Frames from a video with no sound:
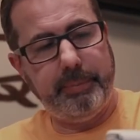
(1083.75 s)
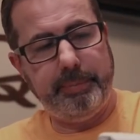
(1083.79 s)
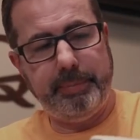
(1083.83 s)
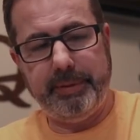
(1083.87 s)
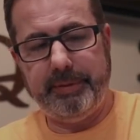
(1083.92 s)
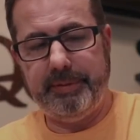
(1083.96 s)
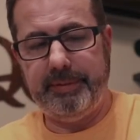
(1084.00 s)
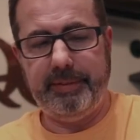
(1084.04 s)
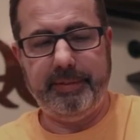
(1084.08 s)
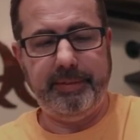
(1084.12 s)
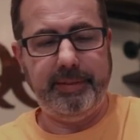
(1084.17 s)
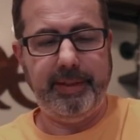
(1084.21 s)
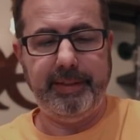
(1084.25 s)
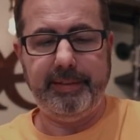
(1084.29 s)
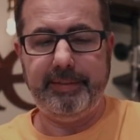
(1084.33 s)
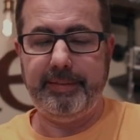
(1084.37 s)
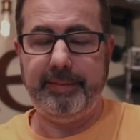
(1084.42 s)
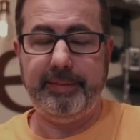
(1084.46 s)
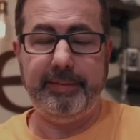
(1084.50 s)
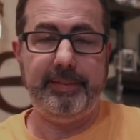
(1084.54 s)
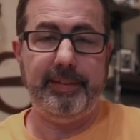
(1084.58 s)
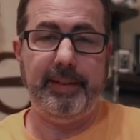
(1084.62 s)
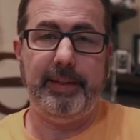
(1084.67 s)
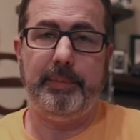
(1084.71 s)
up.
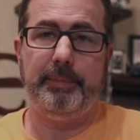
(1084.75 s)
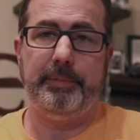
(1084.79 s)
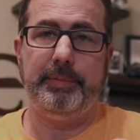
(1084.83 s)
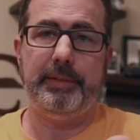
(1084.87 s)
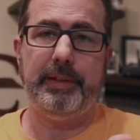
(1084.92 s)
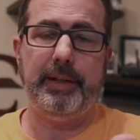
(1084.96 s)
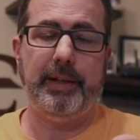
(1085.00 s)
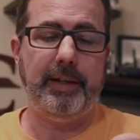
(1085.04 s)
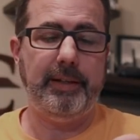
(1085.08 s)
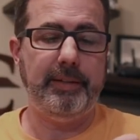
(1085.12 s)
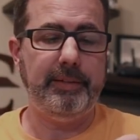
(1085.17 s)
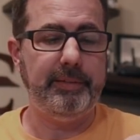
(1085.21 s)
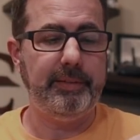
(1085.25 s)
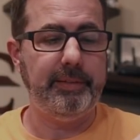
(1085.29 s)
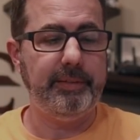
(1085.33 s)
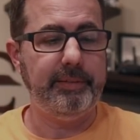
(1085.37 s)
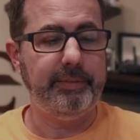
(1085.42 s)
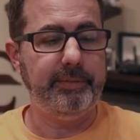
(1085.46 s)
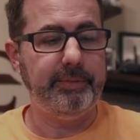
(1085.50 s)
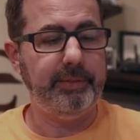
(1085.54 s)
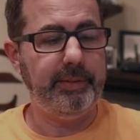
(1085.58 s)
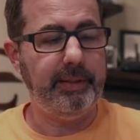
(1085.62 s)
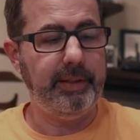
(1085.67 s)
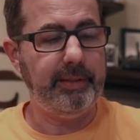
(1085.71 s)
It's the same size
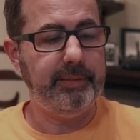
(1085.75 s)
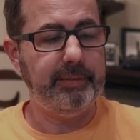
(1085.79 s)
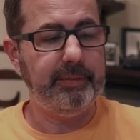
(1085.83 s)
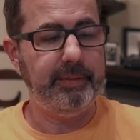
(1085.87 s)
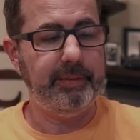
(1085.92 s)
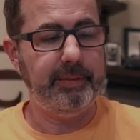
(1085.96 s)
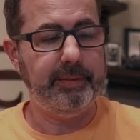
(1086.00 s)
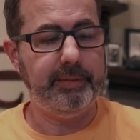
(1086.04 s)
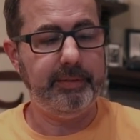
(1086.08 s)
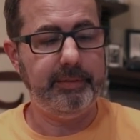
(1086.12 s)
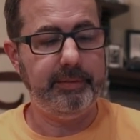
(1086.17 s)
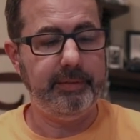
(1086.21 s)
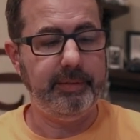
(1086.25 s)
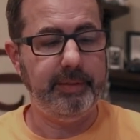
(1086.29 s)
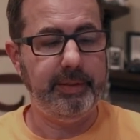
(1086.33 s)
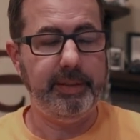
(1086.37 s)
as the